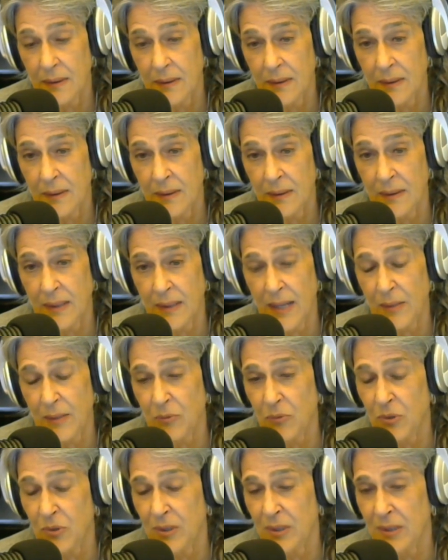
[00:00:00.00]
that
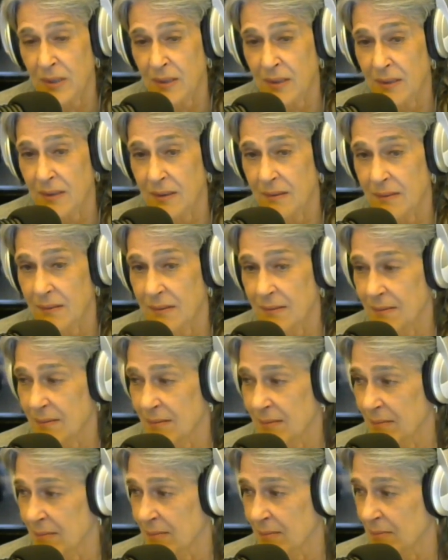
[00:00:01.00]
would
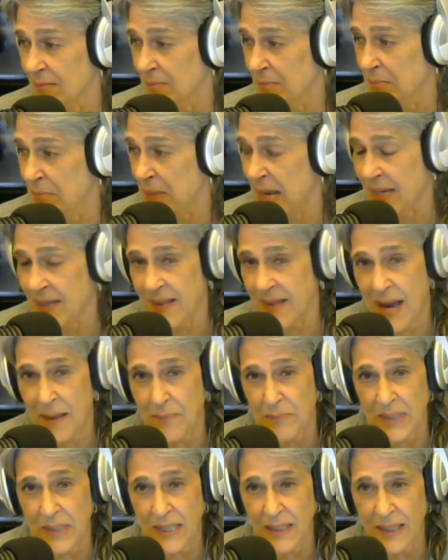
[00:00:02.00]
make that
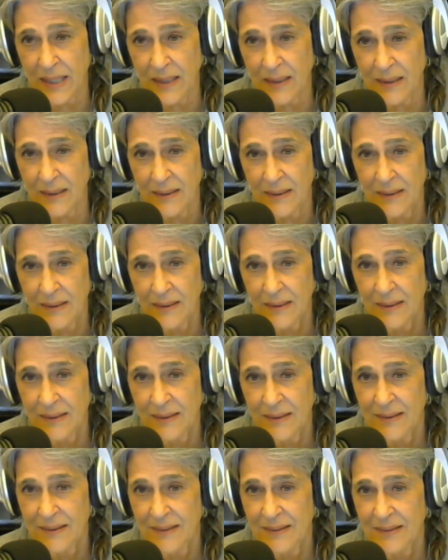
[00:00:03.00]
meeting
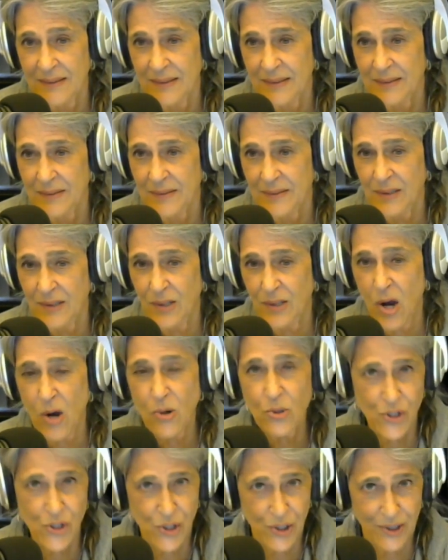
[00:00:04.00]

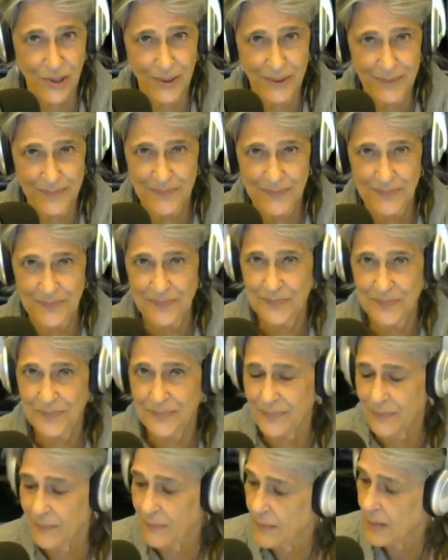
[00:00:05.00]
kosher
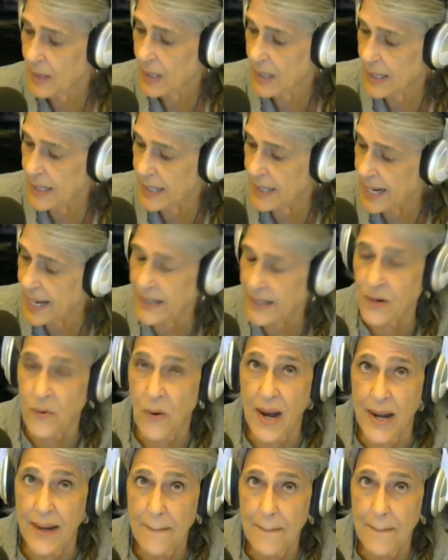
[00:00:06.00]
in any way.